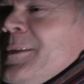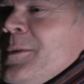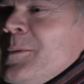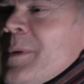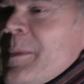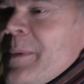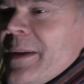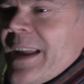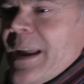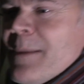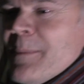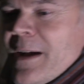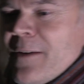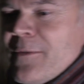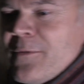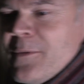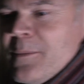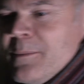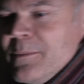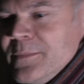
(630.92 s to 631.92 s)
we came back
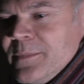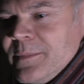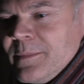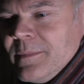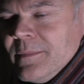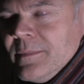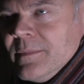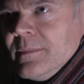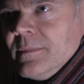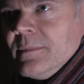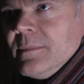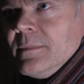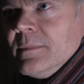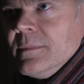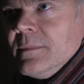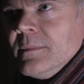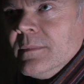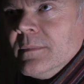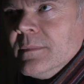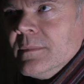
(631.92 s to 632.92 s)
from...
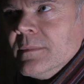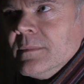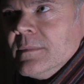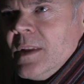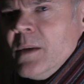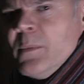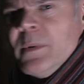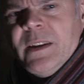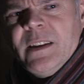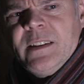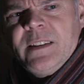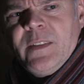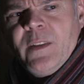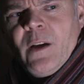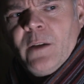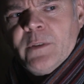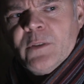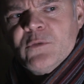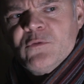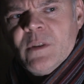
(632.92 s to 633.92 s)
No, we did the
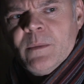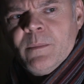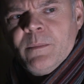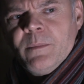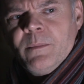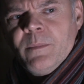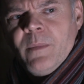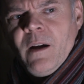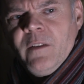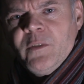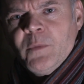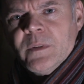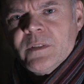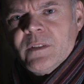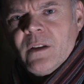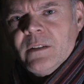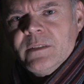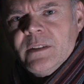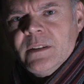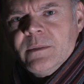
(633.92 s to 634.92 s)
Arctic trip after we
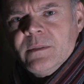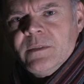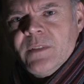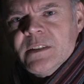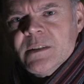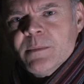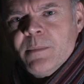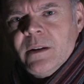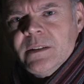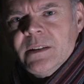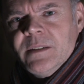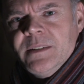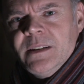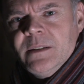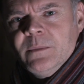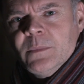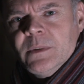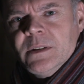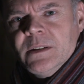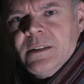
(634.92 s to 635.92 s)
started Adventure Bike TV,
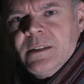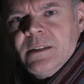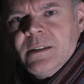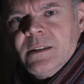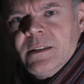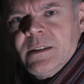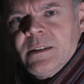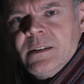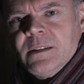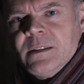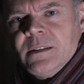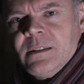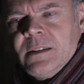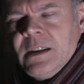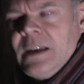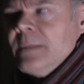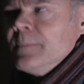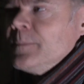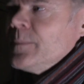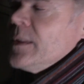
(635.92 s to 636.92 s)
didn't we?
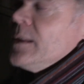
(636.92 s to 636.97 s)
Yeah.